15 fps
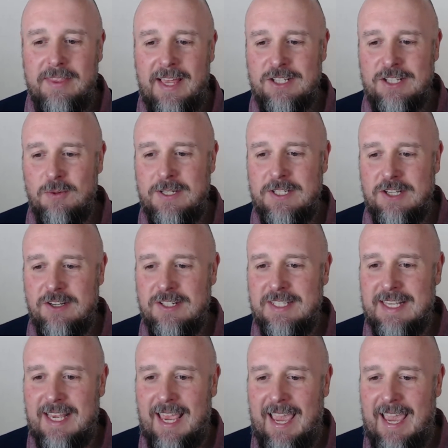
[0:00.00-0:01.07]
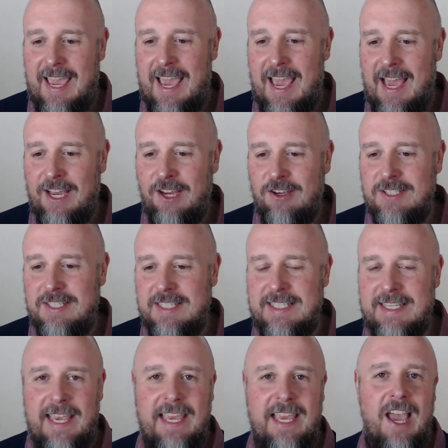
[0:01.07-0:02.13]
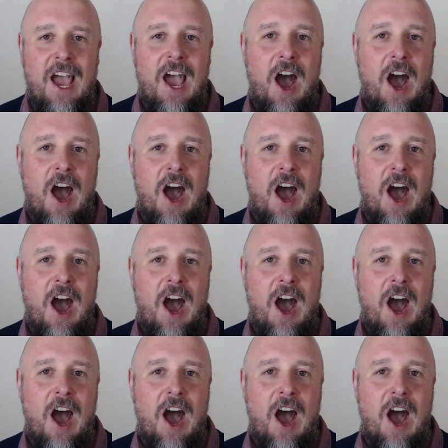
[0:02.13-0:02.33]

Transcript: That's always good to hear and good to see.